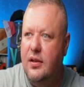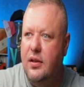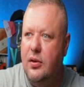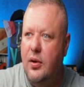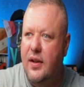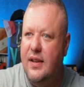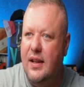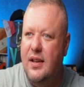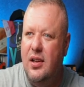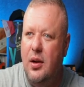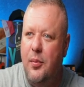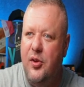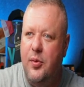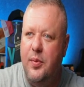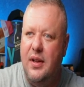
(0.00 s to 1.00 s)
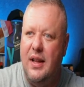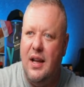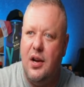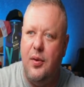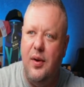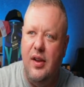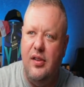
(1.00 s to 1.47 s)
I thought the numbers would be a lot
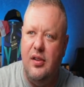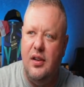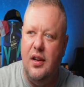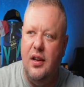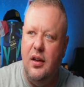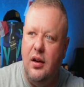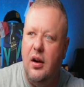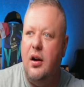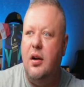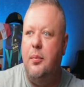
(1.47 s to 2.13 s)
crazier than they are,